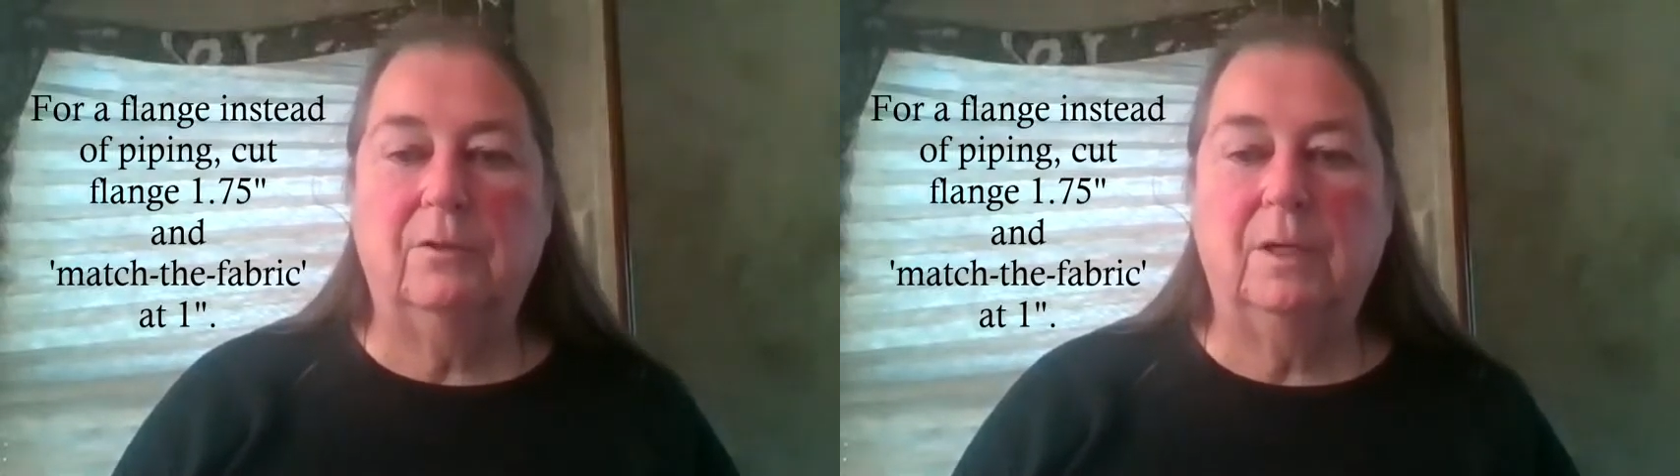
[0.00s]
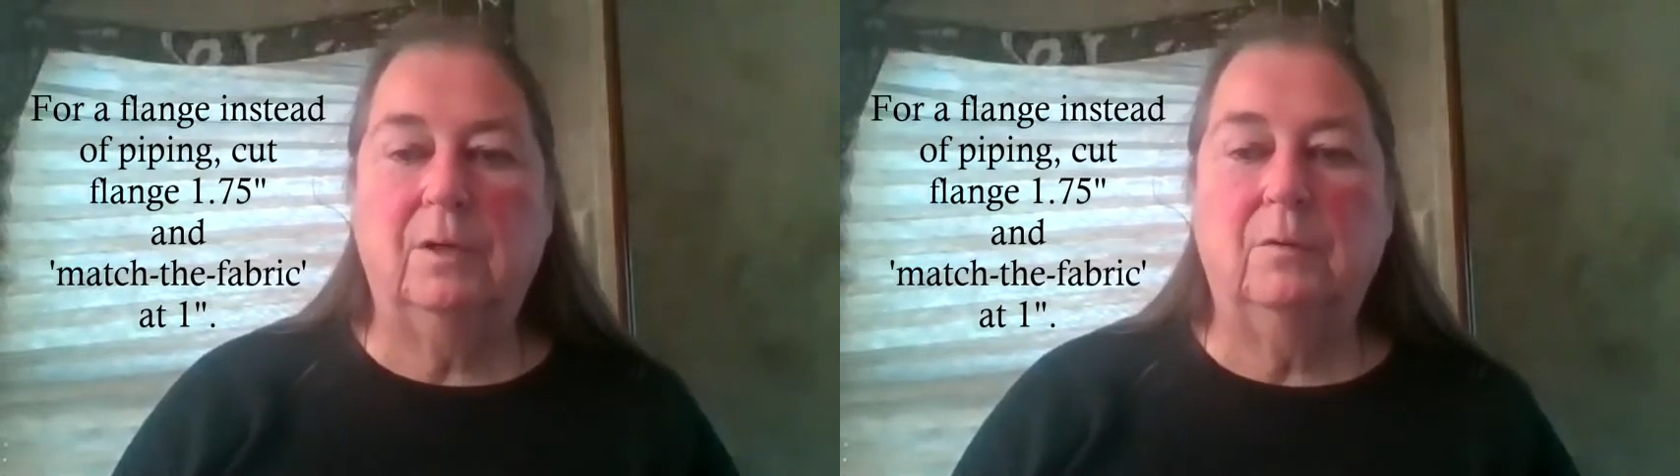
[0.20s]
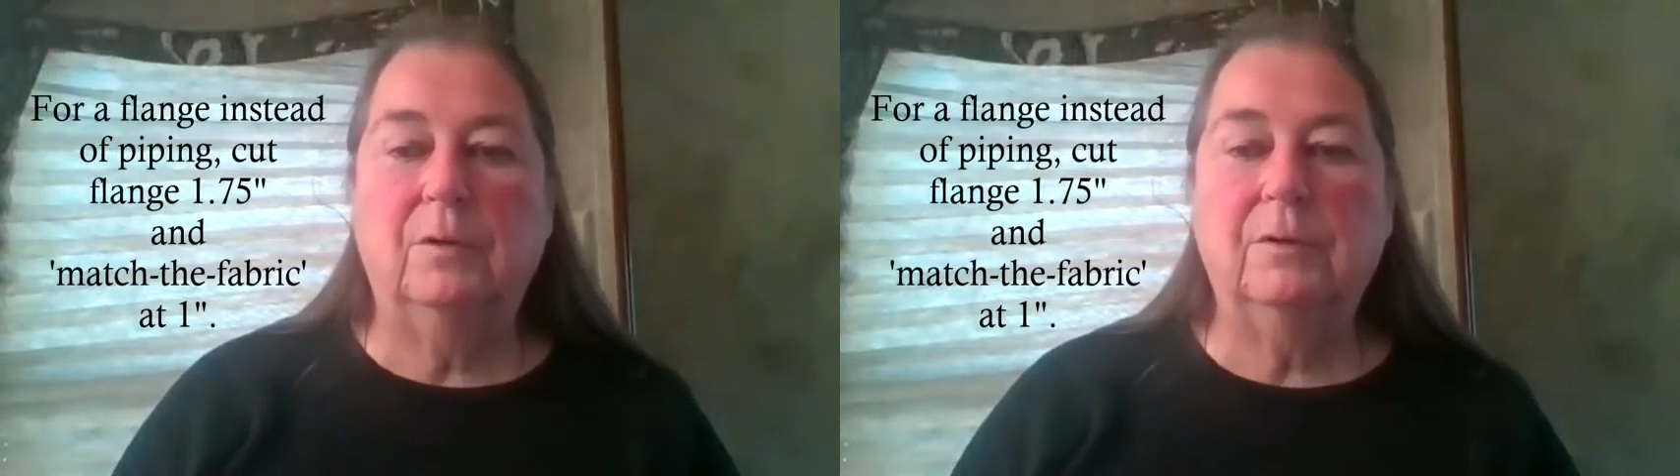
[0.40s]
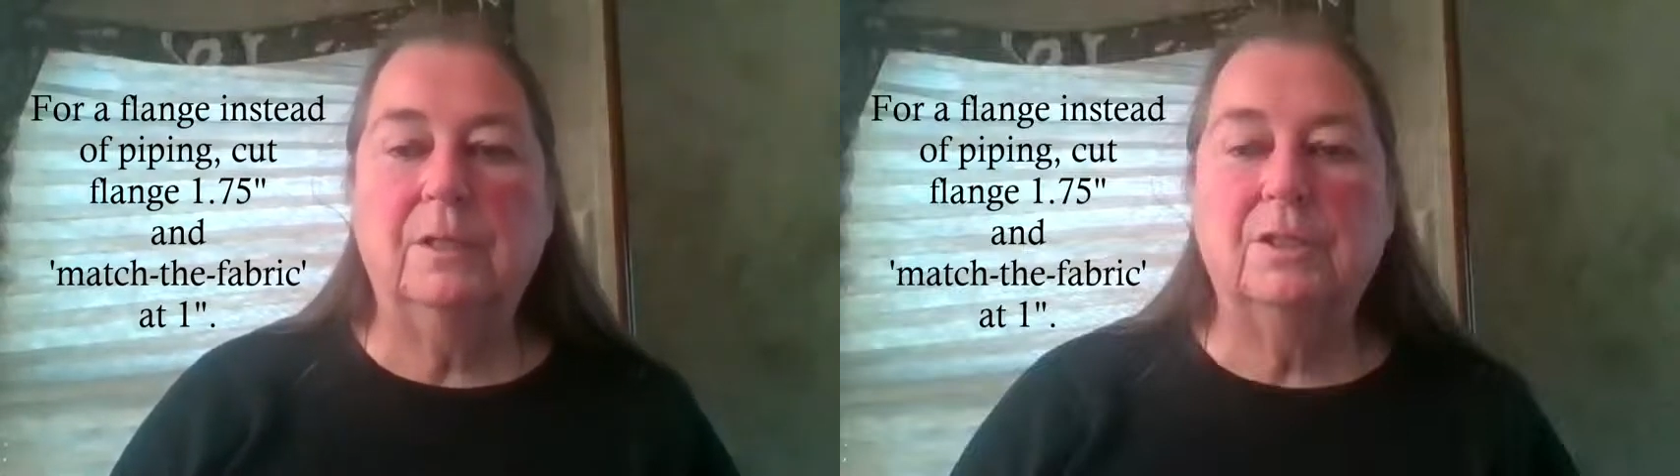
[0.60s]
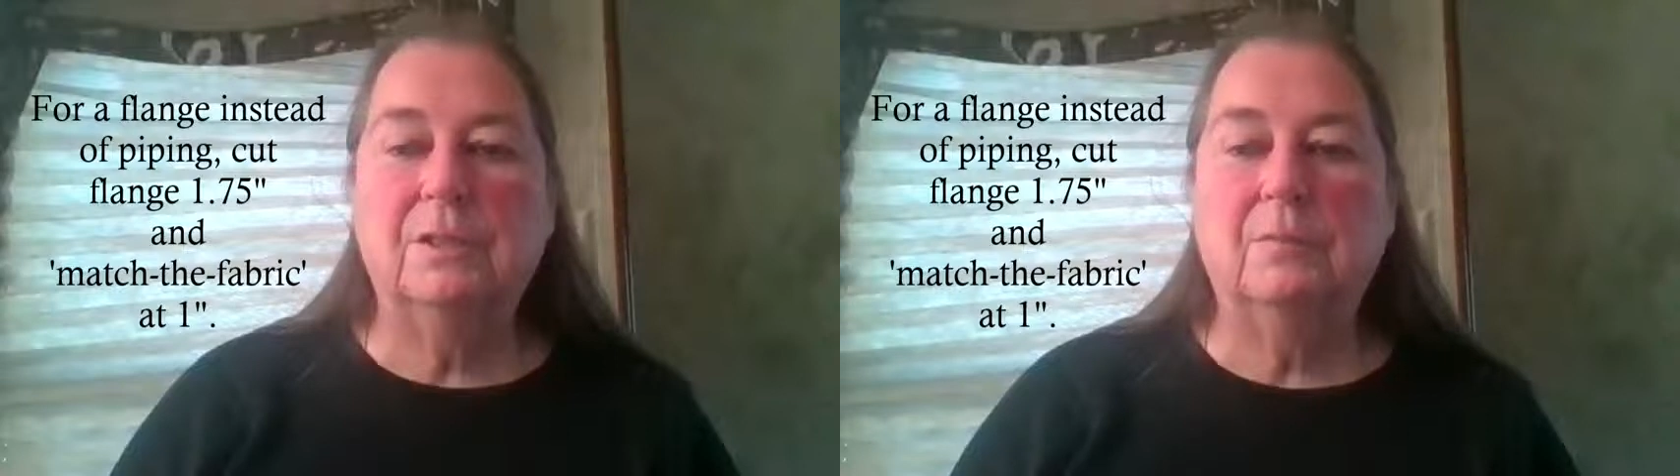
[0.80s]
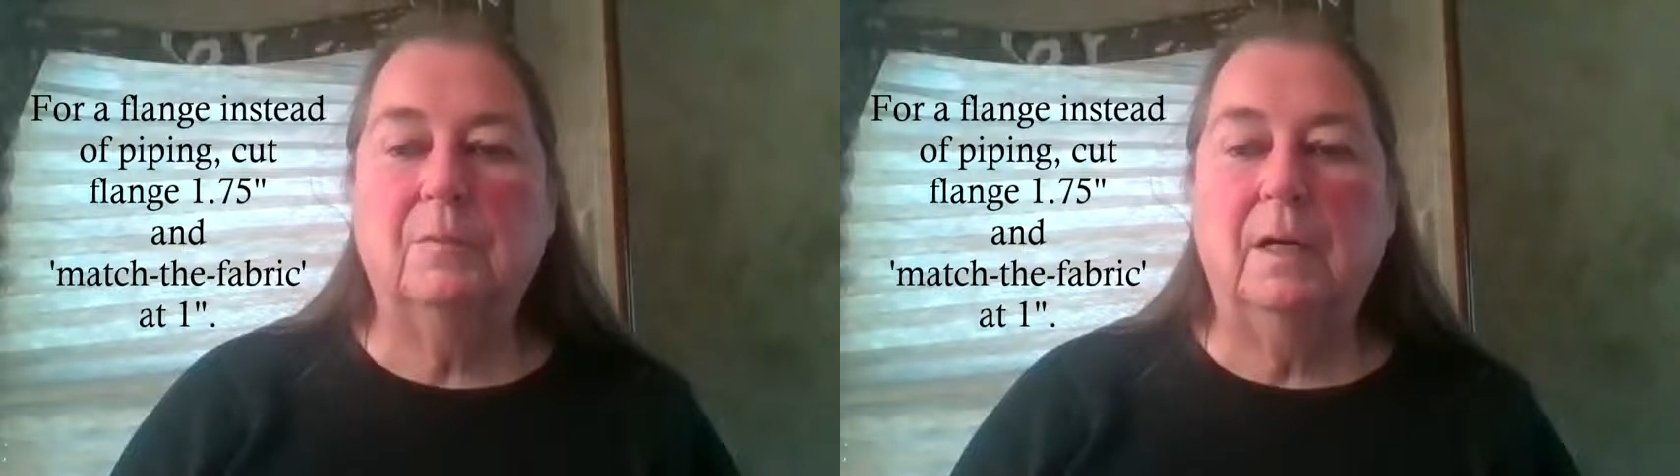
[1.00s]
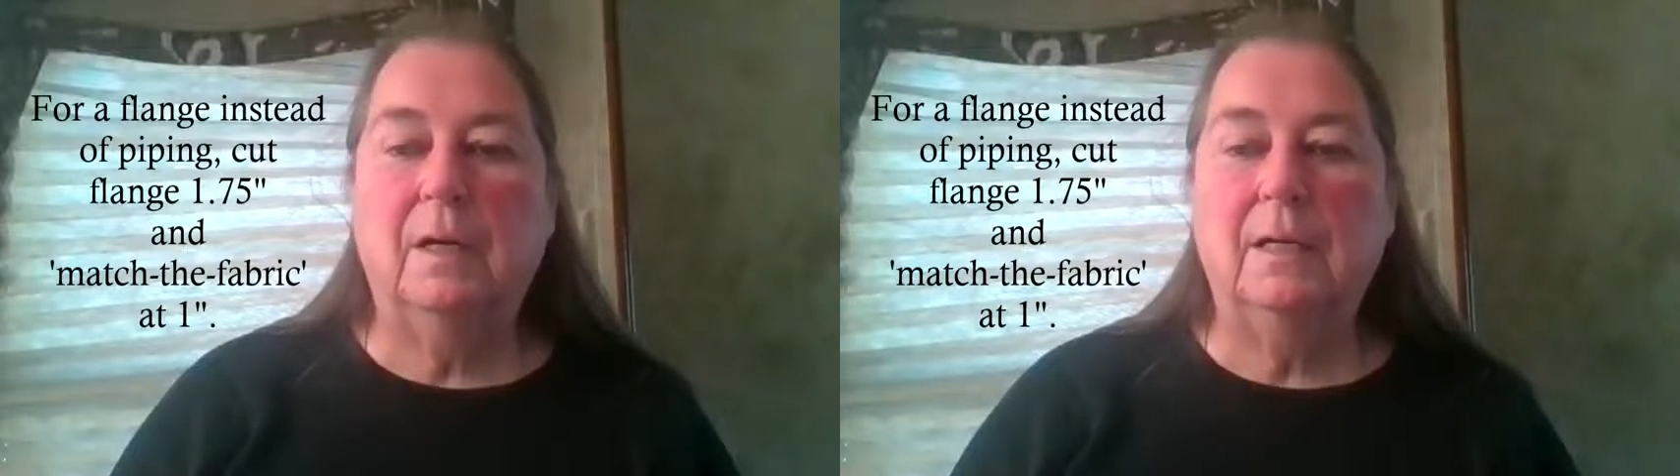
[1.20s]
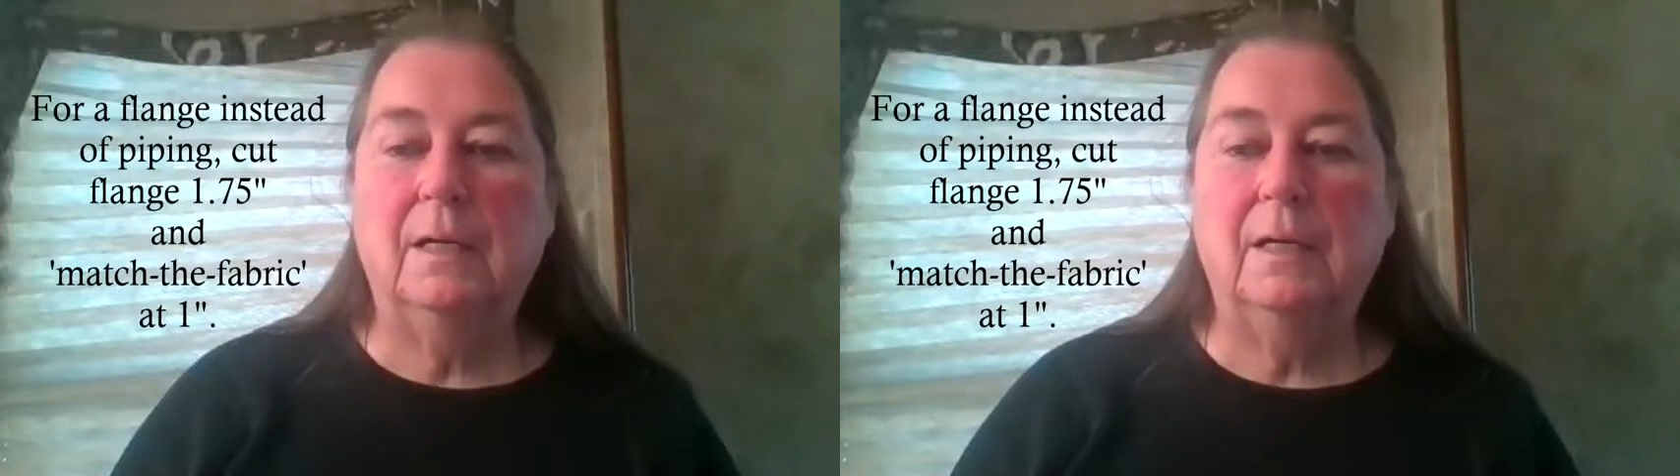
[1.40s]
3/4 inches
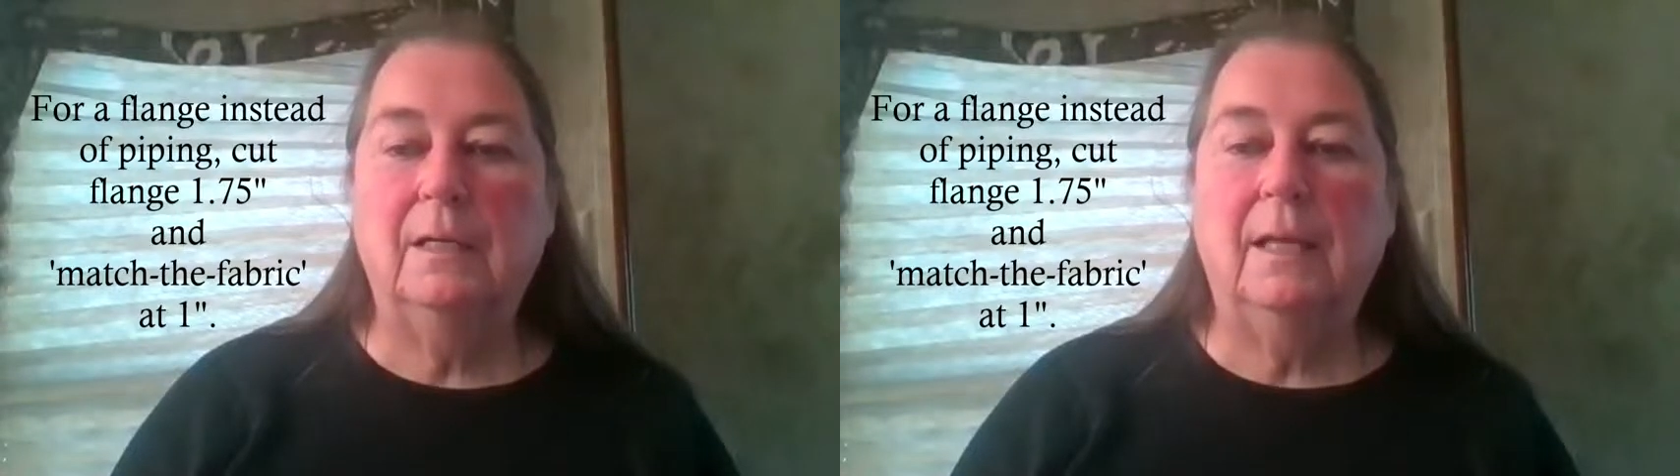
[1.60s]
wide,